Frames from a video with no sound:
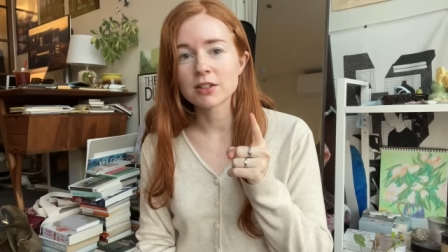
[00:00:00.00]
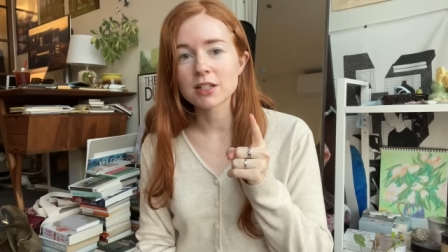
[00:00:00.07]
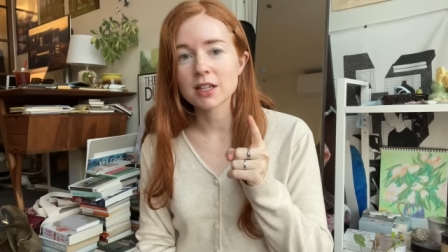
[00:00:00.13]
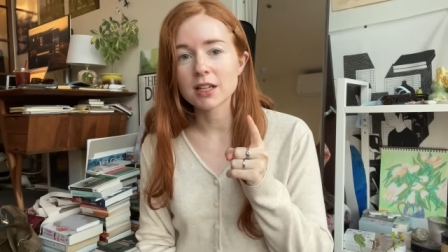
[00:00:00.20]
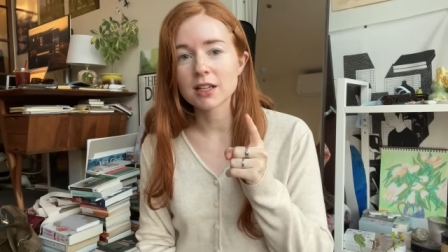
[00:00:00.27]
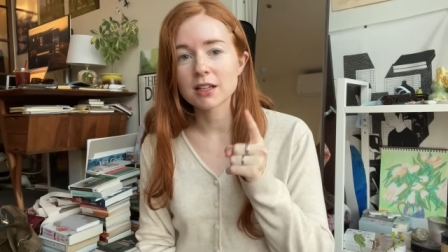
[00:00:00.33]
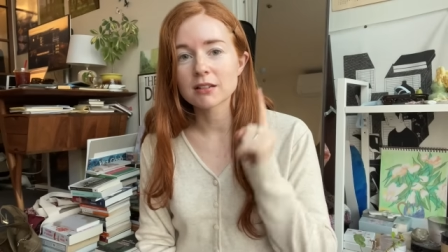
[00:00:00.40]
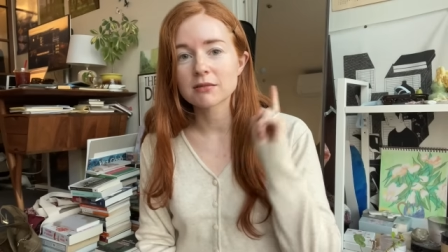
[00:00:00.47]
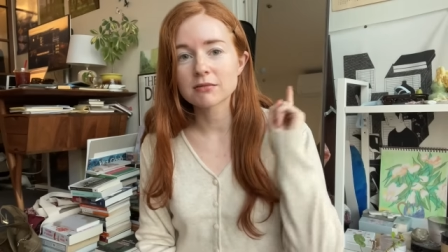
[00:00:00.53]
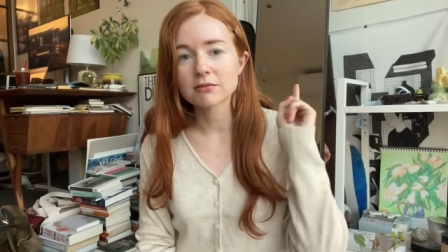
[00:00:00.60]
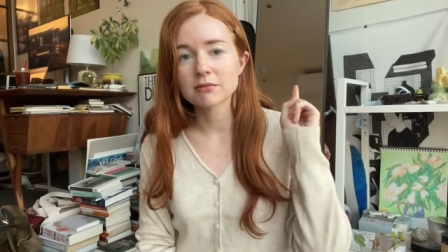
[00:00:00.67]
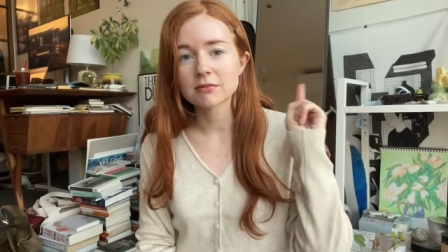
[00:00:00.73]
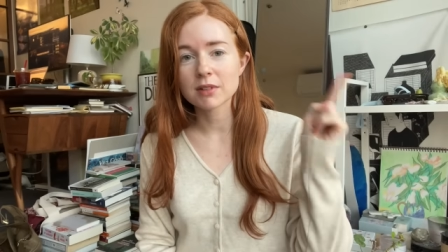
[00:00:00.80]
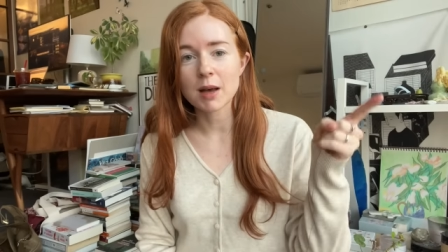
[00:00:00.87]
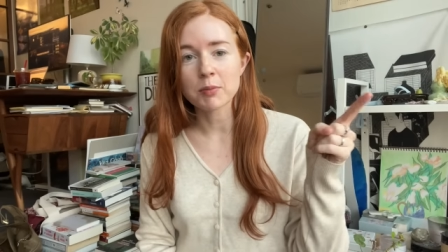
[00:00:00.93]

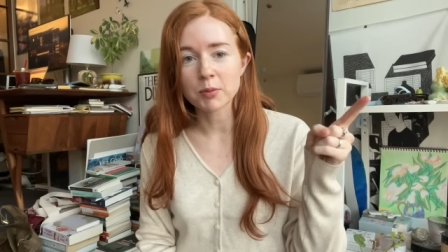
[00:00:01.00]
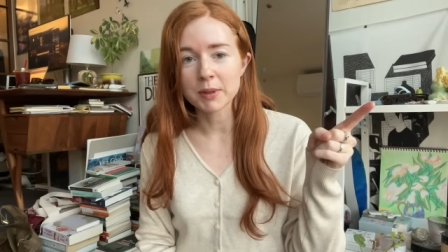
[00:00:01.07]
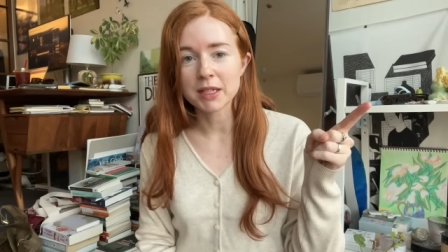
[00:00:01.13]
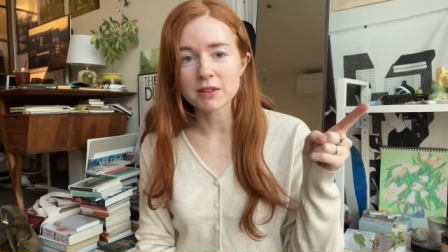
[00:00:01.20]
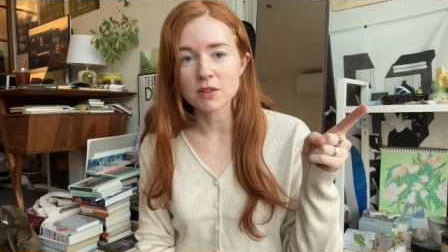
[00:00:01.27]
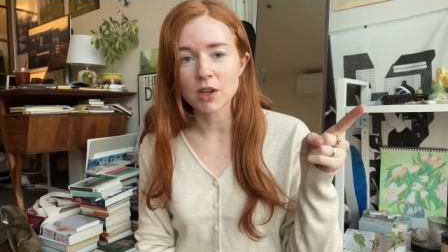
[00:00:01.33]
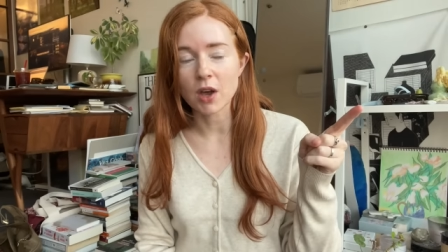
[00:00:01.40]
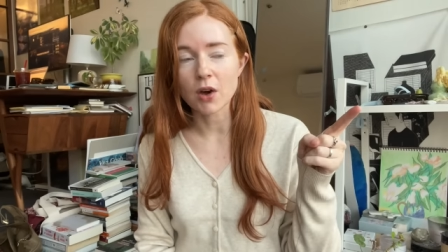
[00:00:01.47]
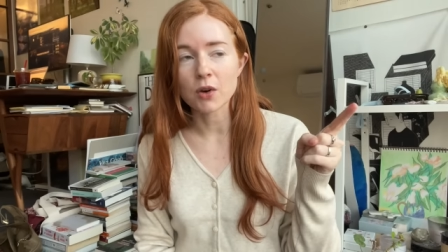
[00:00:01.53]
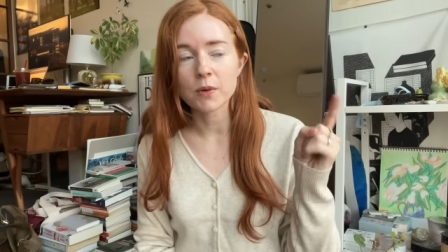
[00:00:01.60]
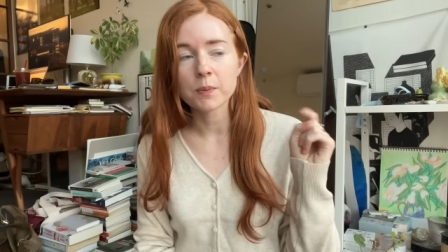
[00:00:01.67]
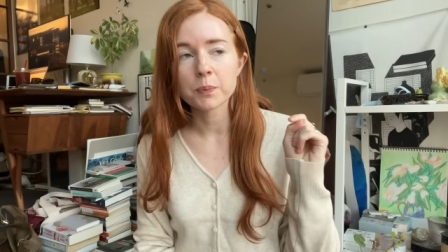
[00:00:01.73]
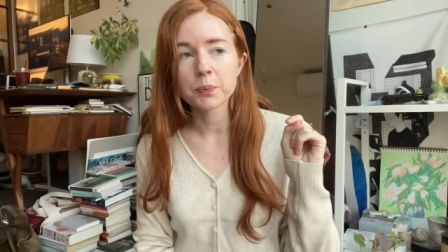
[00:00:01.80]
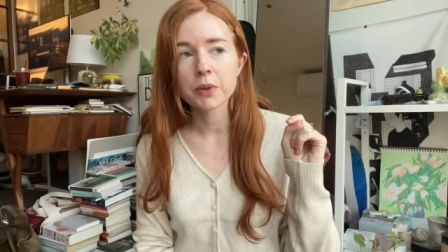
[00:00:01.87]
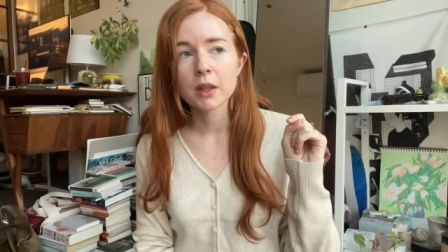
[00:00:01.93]
a couple minutes ago,
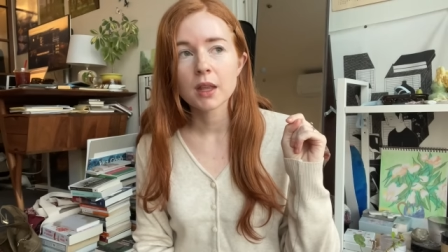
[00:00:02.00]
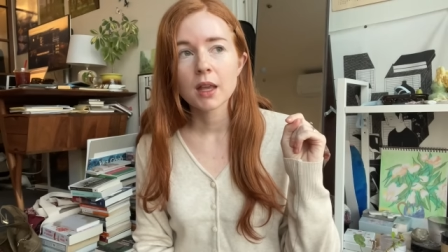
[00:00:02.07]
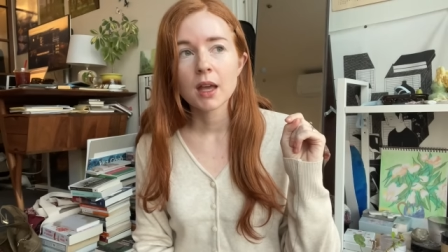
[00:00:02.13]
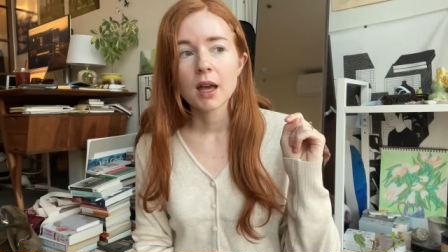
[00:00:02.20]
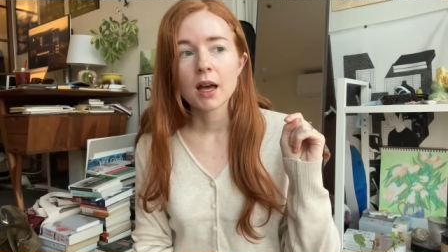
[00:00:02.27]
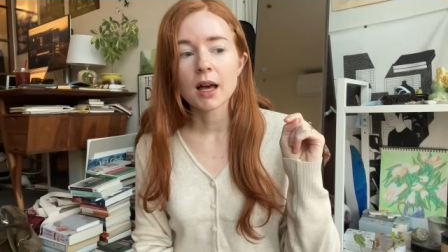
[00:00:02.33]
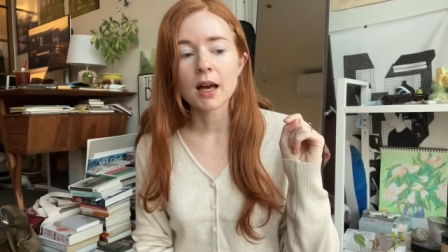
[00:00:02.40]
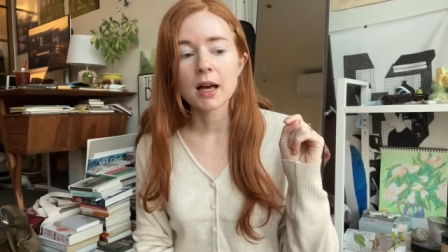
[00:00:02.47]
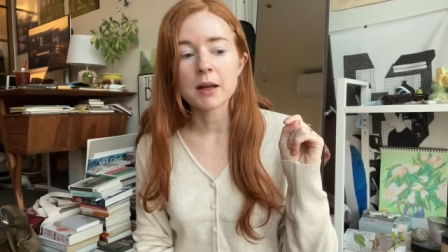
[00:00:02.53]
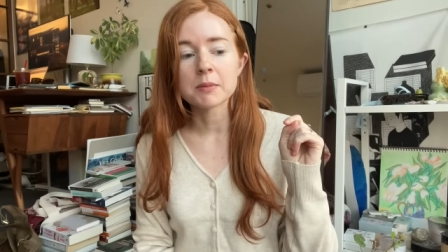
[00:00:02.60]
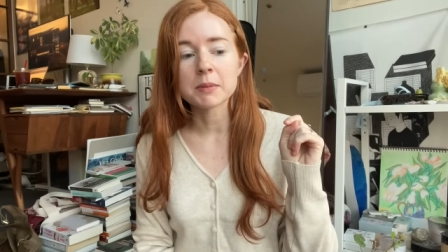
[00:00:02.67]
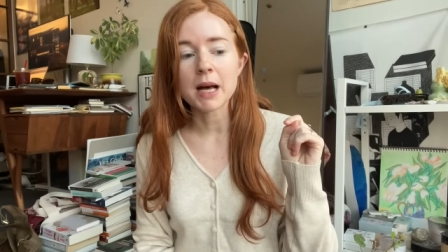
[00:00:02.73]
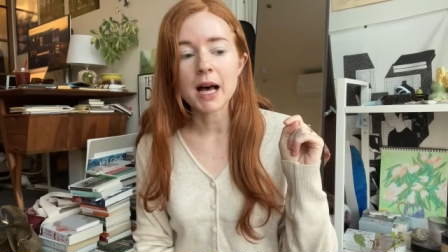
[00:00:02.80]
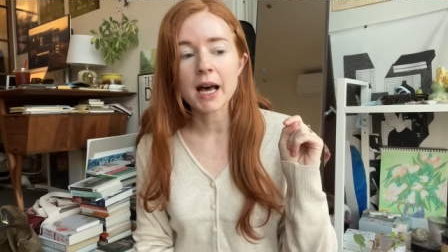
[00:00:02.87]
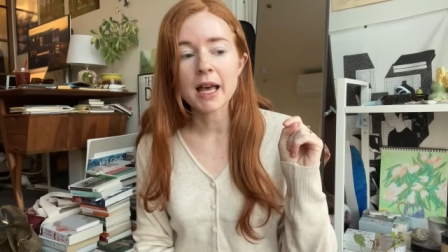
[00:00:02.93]

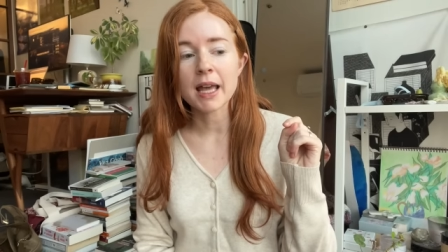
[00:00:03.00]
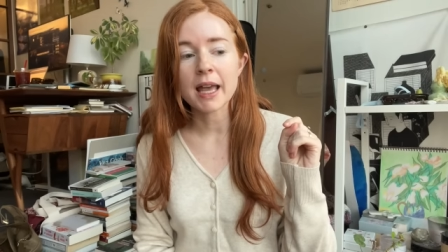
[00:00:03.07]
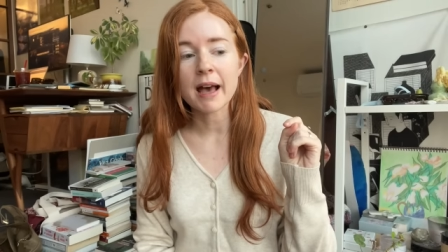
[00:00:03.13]
I